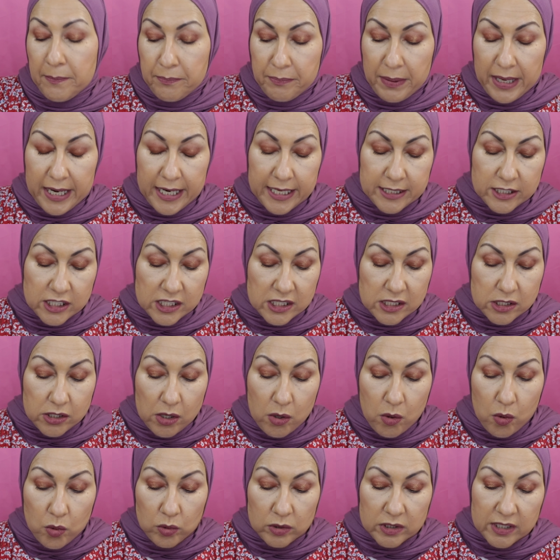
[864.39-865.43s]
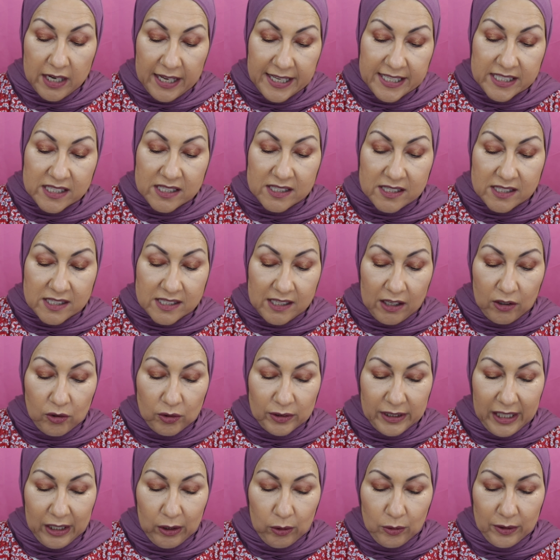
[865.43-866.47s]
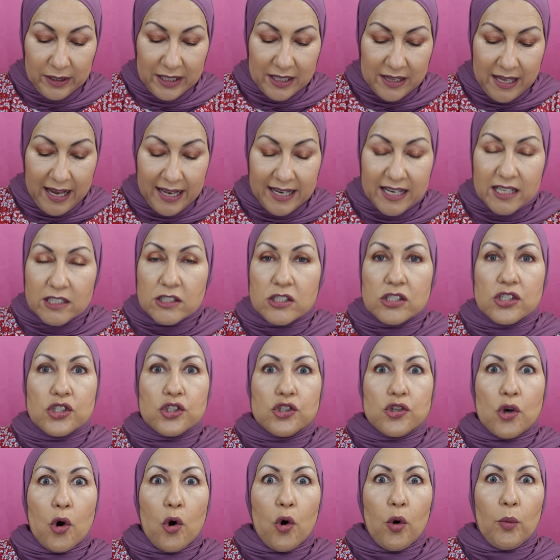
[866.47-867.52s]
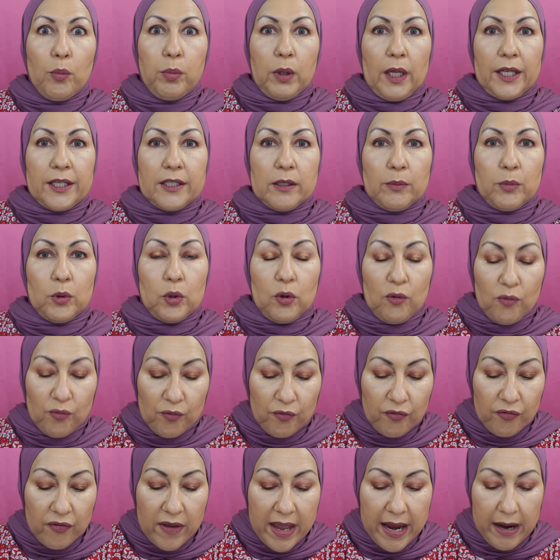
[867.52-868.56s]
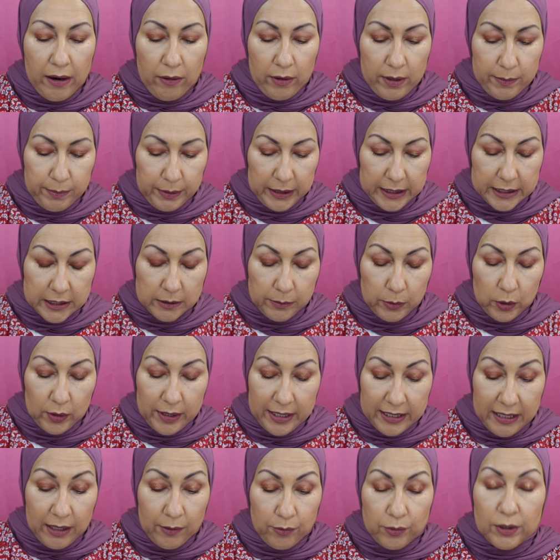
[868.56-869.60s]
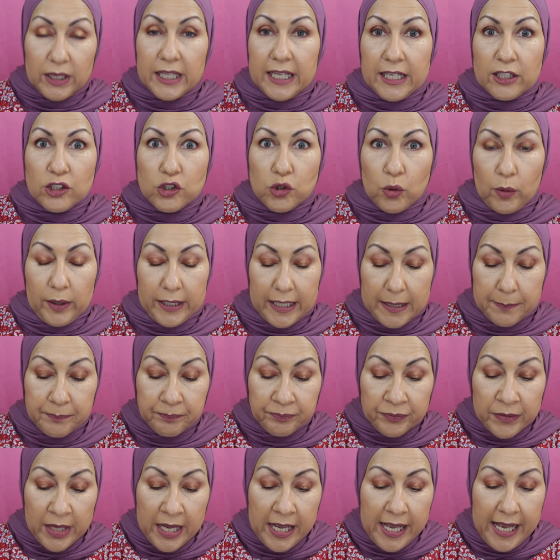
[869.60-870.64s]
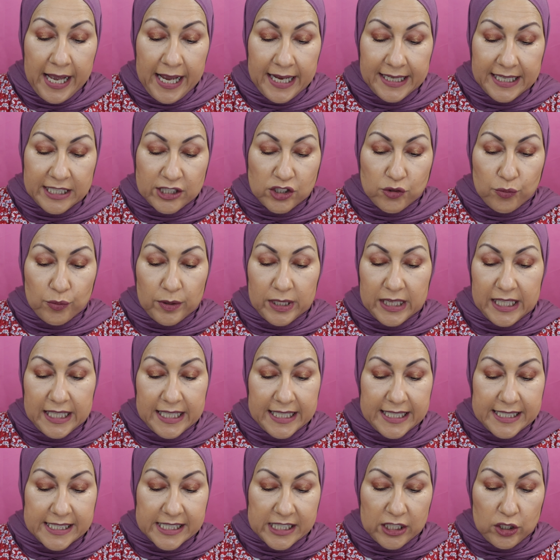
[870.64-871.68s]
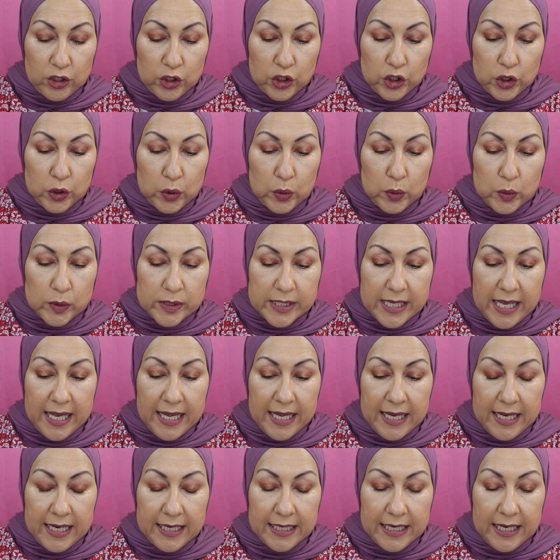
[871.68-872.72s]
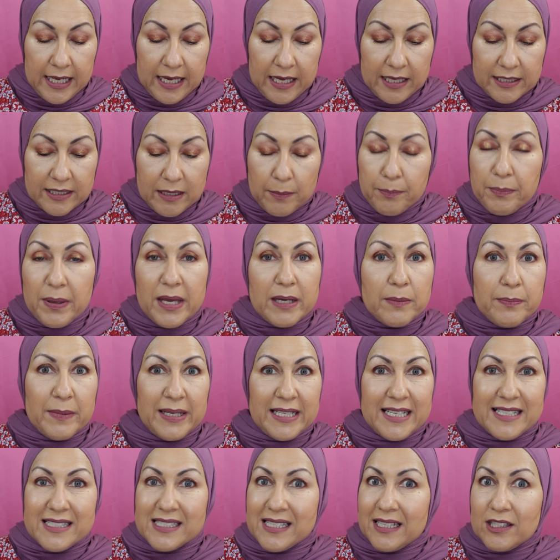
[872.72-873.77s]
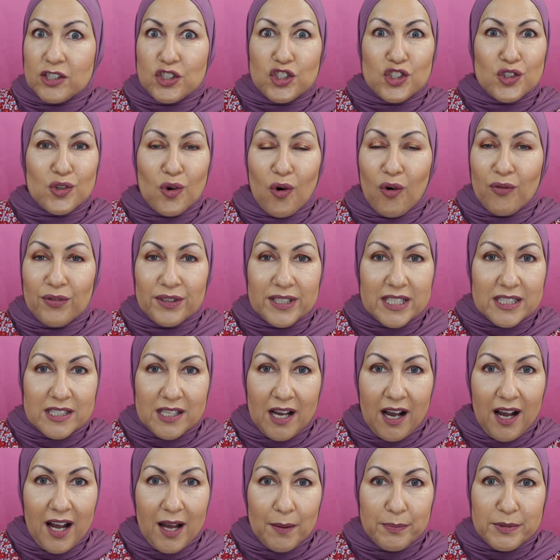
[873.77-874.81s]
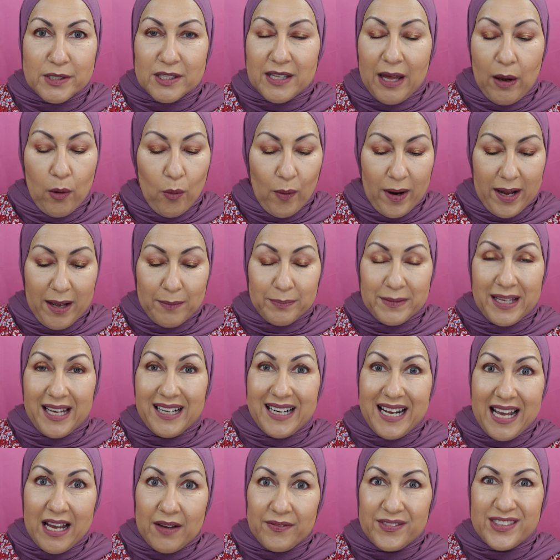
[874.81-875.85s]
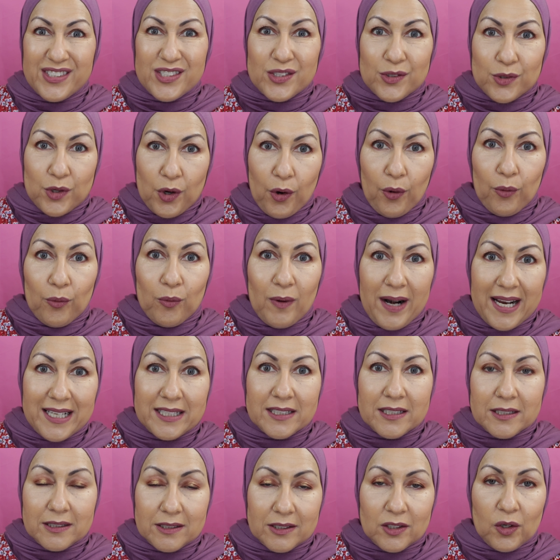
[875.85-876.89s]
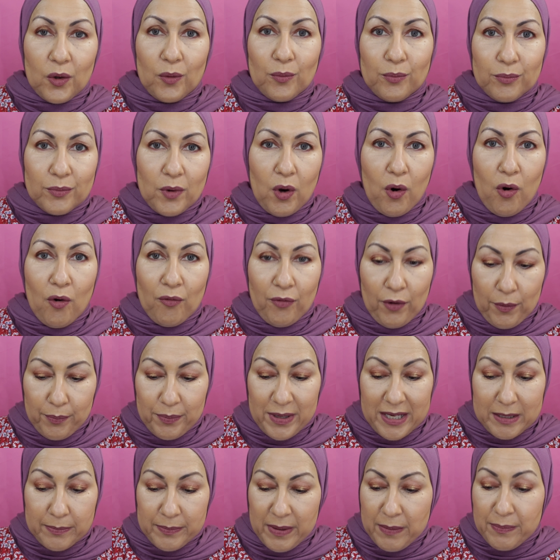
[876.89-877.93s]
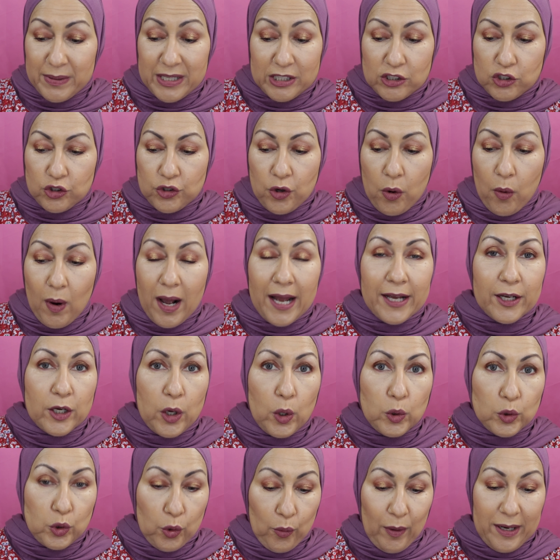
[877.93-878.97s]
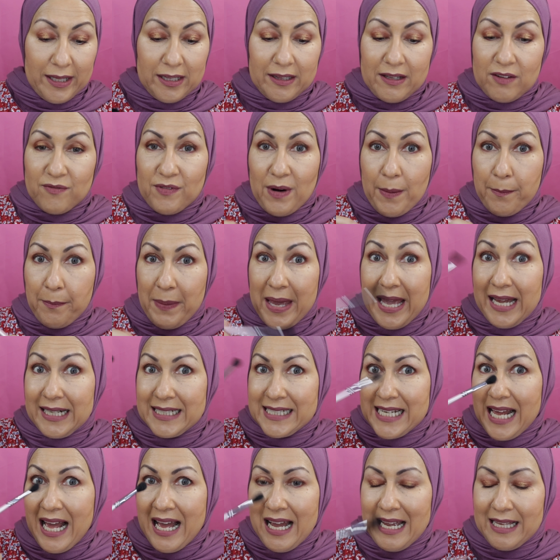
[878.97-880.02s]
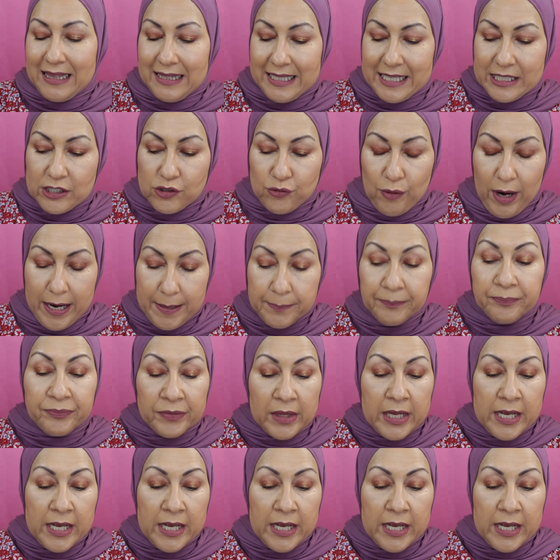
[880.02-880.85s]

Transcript: But it's so nice and subtle. Not only that, it's so blendable, very blendable, and I really enjoyed it. And it's really easy to use, and uh, the pigment isn't over the top so that way I'm not having to correct, you know, over pigment because you know I go directly from pan to eyelids, right?